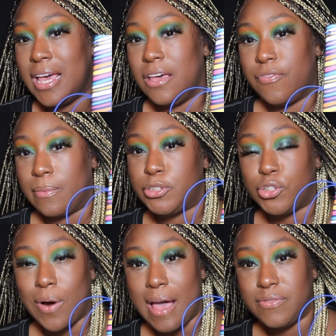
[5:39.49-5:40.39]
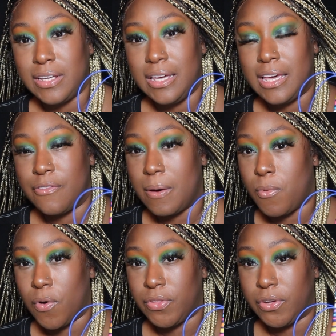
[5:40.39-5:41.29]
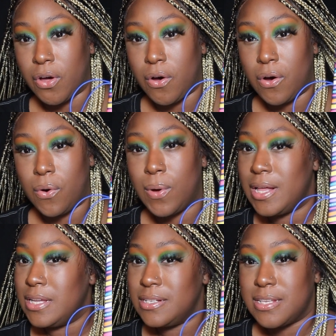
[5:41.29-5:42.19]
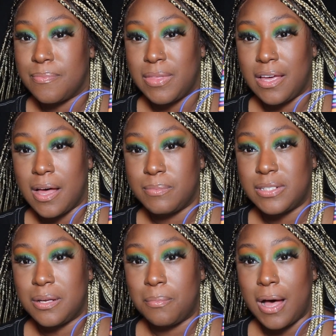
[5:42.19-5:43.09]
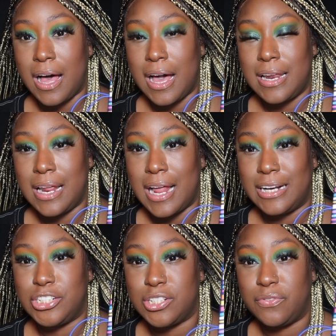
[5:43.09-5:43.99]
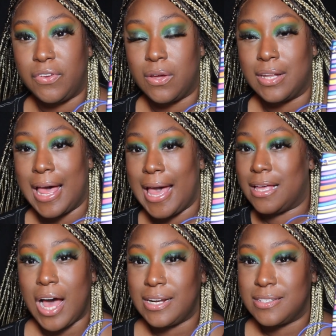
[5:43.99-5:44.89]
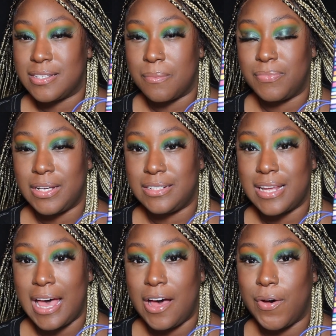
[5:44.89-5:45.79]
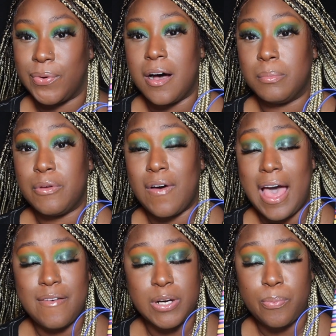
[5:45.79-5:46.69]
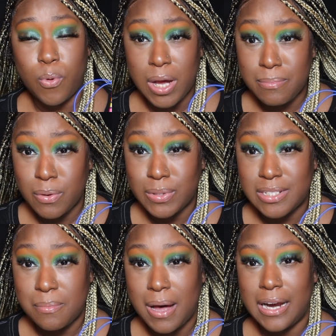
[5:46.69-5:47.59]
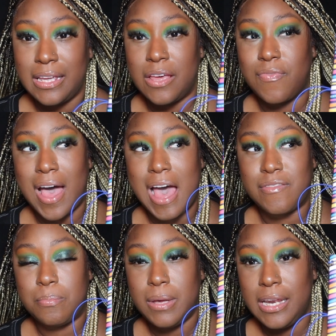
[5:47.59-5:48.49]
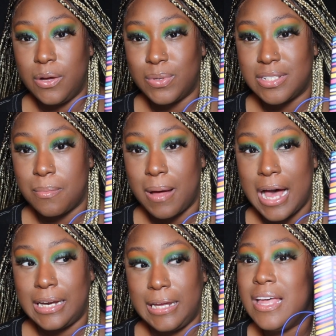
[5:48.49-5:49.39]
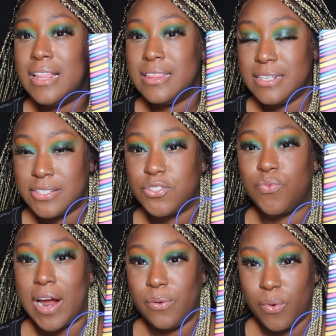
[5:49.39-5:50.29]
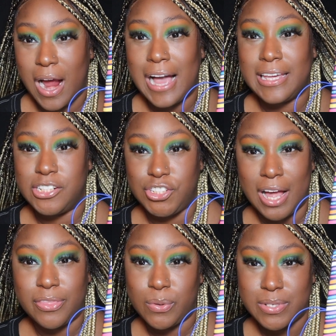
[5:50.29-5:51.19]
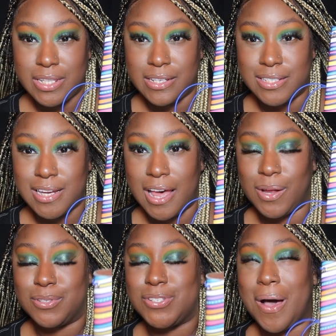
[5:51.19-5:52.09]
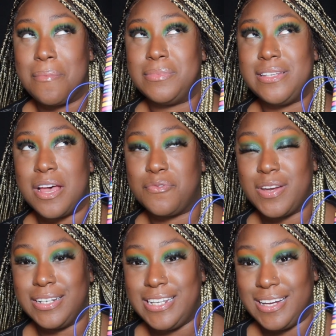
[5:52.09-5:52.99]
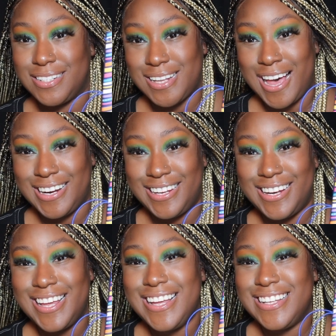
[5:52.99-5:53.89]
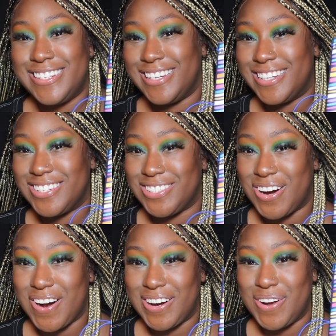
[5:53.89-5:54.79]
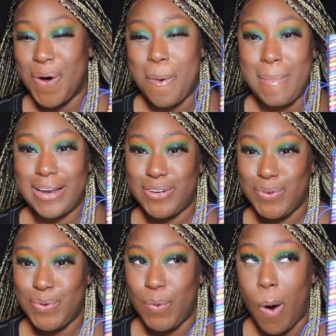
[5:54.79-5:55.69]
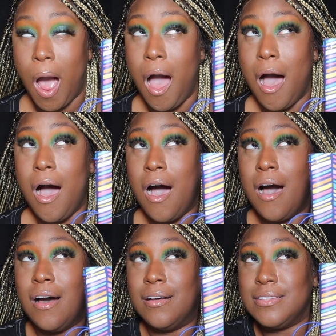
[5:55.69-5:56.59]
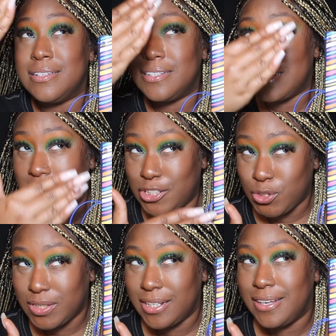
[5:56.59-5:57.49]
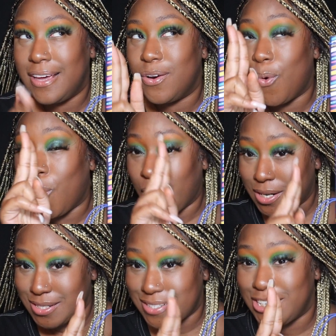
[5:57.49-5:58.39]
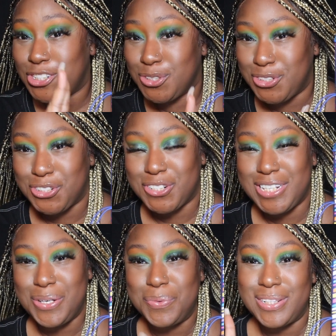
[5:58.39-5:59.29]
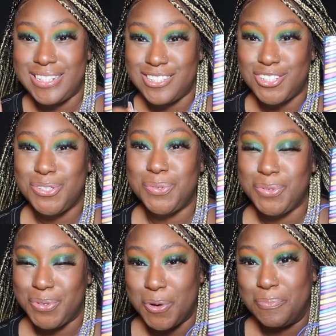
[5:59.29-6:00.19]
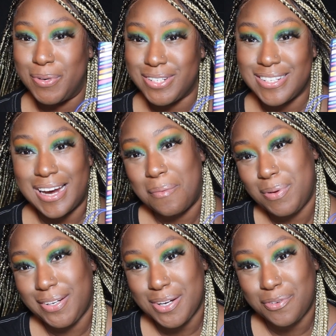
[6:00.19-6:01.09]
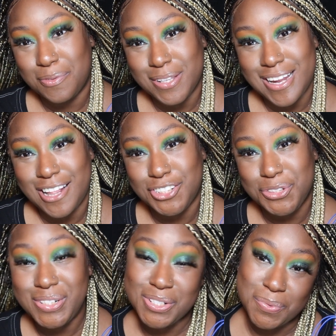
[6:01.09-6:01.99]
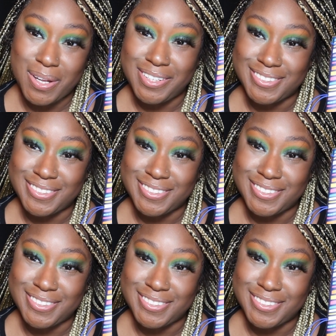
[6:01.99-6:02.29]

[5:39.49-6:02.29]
If I'm traveling, if I'm on the go, something comes to mind and I just feel like jotting something down. If I have an appointment with somebody, if I have a meeting with somebody, this is right where I can jot those things down. So I'm definitely excited to get started on my new scheduling and organizational journey with these 2 new notebooks that I picked up from the Dollar Tree as well.